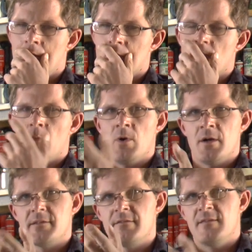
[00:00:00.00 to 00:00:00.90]
So what
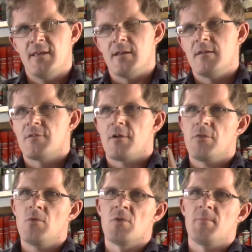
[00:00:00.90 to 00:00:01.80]
I did is I
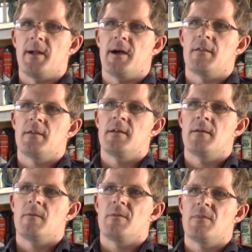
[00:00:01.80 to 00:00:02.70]
thought about
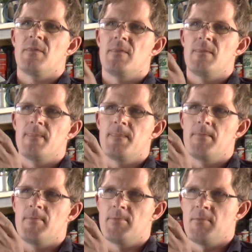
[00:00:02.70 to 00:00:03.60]

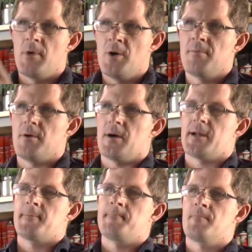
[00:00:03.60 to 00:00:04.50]
the
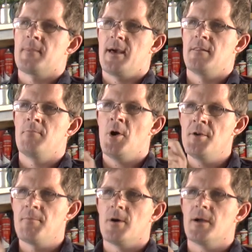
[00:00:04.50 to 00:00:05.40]
motorbike. And the
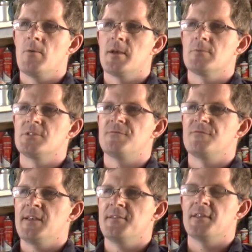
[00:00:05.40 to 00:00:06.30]
motorbike, when it was
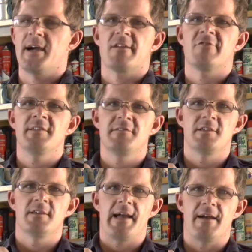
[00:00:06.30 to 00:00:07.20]
invented, actually
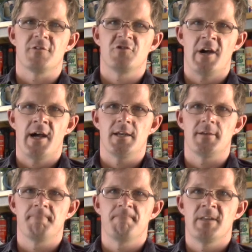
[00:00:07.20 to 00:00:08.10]
didn't have a chain.
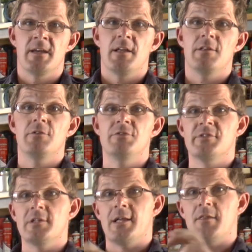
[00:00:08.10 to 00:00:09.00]
It
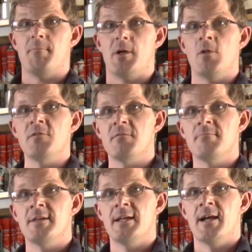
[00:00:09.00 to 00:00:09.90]
used a leather belt,
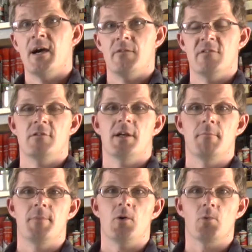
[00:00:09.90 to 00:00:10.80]
and this leather
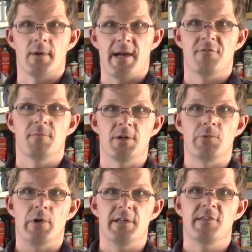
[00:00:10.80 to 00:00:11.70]
belt would have to be
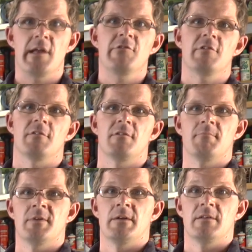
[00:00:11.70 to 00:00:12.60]
retensioned,
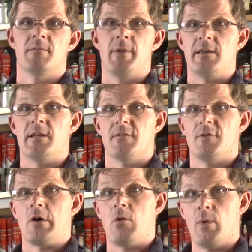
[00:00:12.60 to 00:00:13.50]
depending if
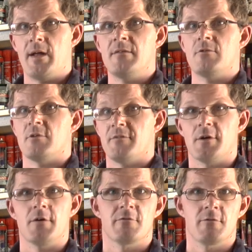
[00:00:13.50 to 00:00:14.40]
it got wet or if
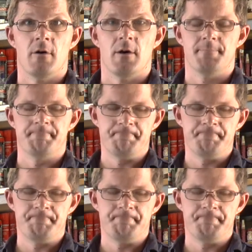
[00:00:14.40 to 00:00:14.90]
it got dry.